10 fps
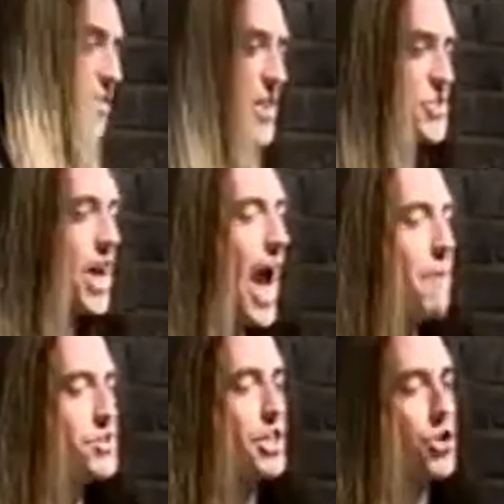This guy
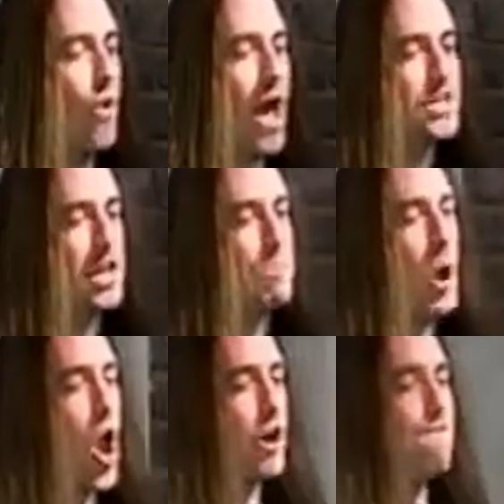was a Jurassic
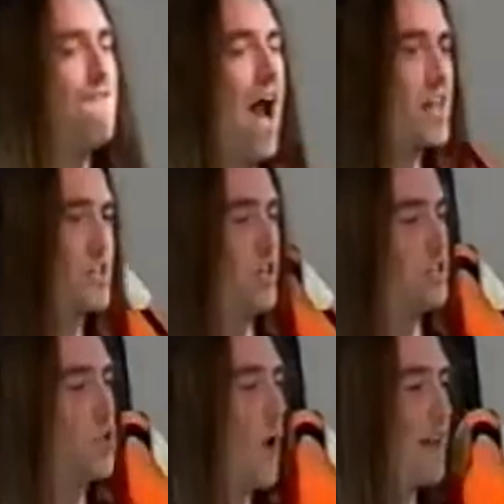Park fossil
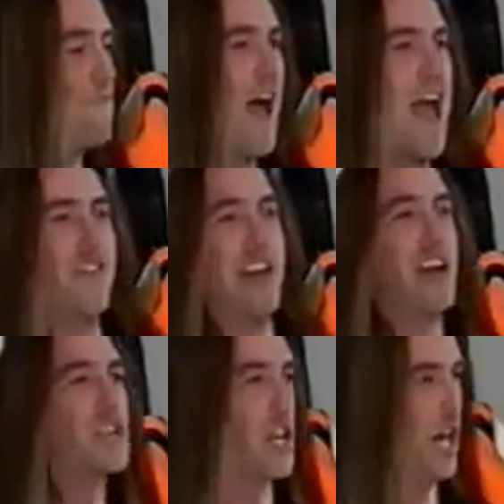25
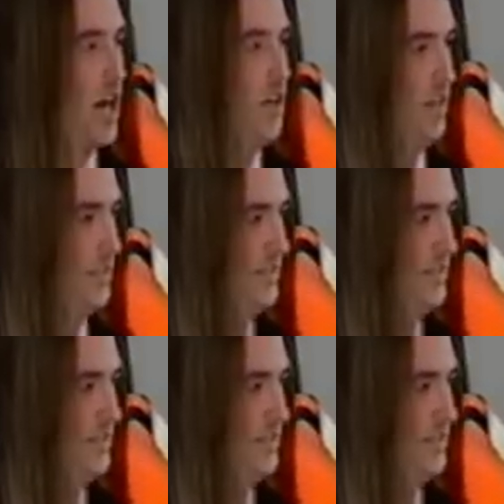years ago.